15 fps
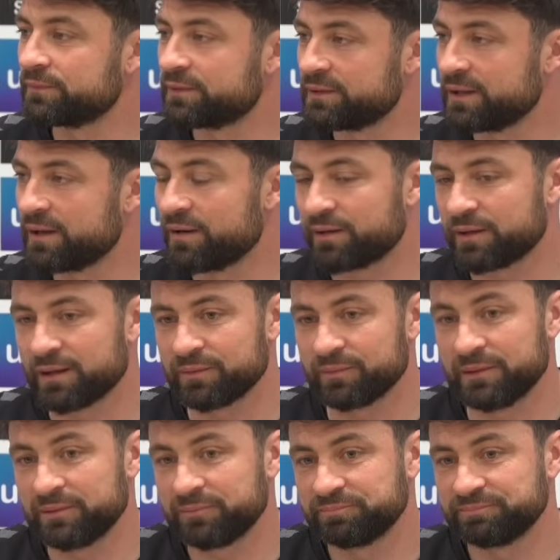Did they? Okay,
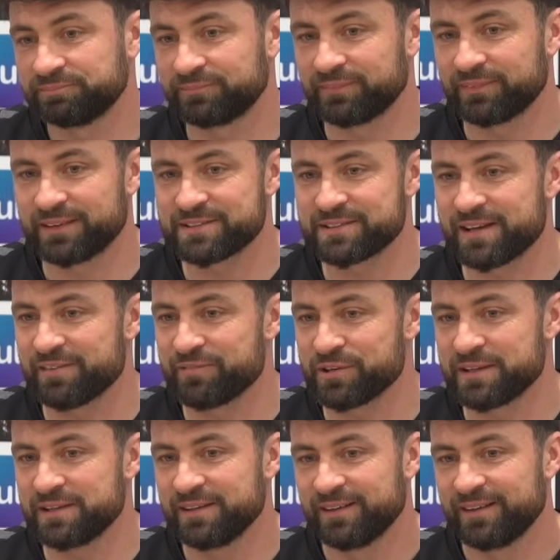well, it's
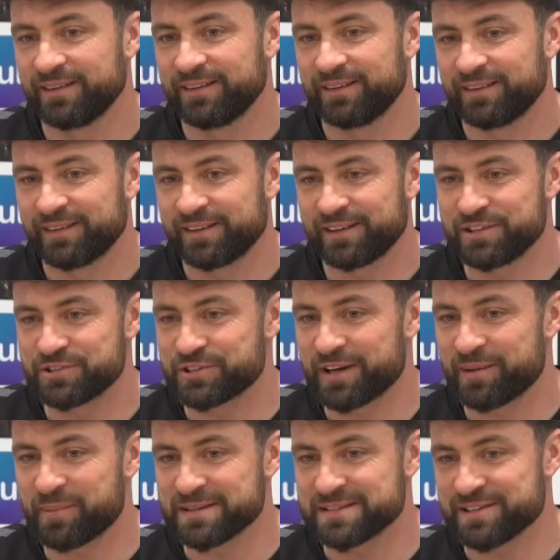every... Each
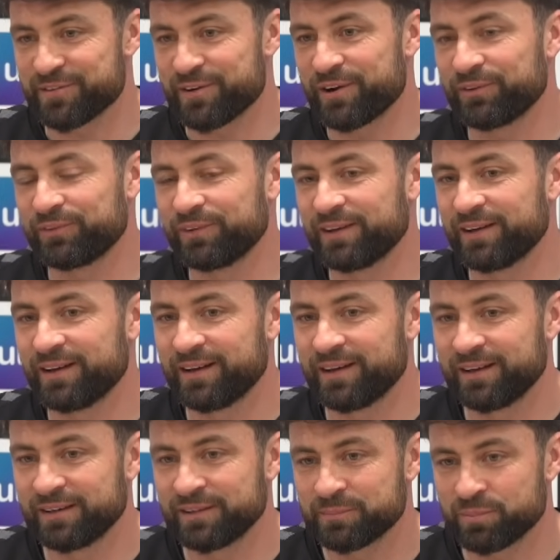club has their
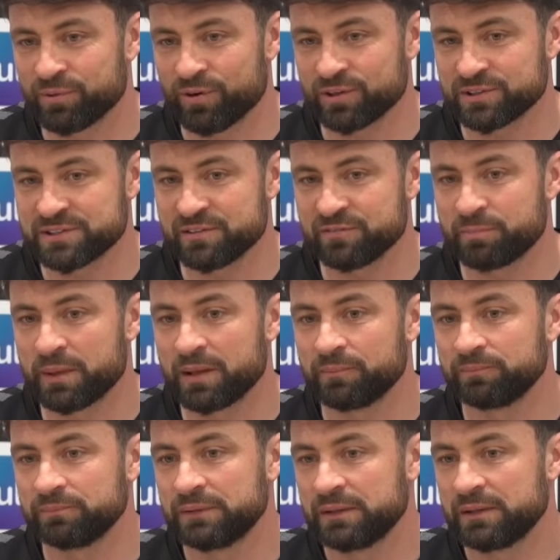own prerogative,
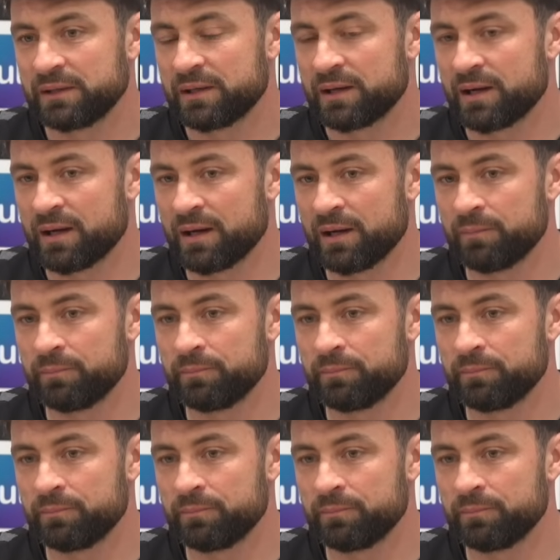but I